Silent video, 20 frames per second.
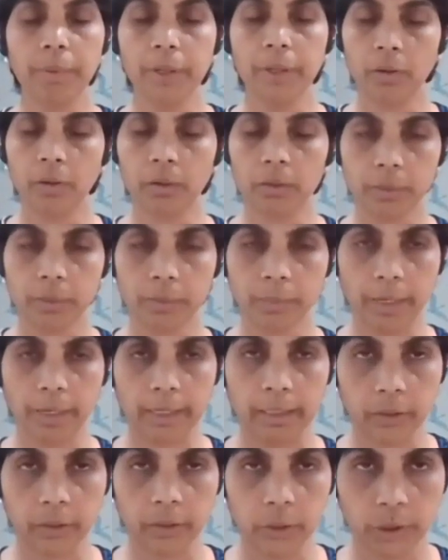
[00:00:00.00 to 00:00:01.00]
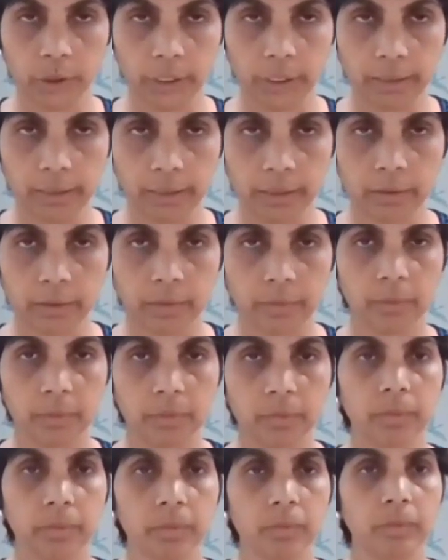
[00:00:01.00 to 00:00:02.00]
Keeping your spine straight,
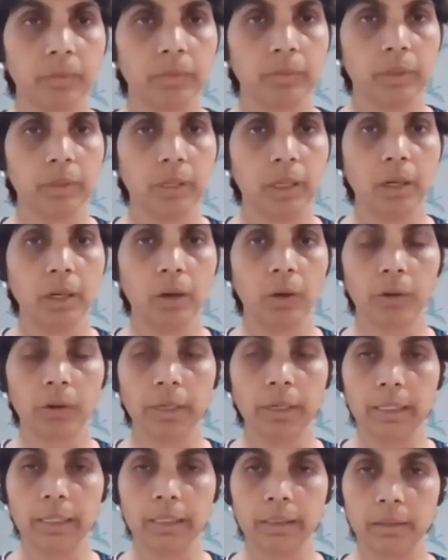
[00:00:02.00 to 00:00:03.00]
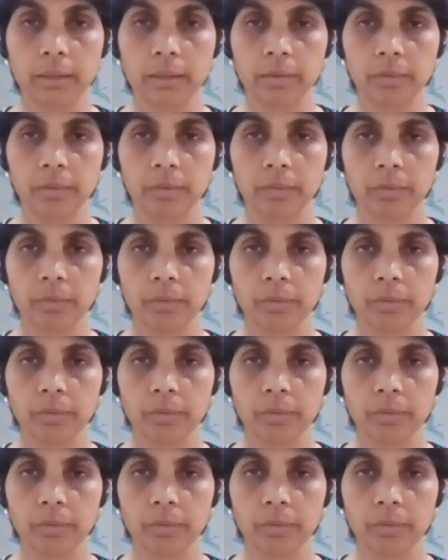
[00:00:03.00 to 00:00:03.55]
elongated,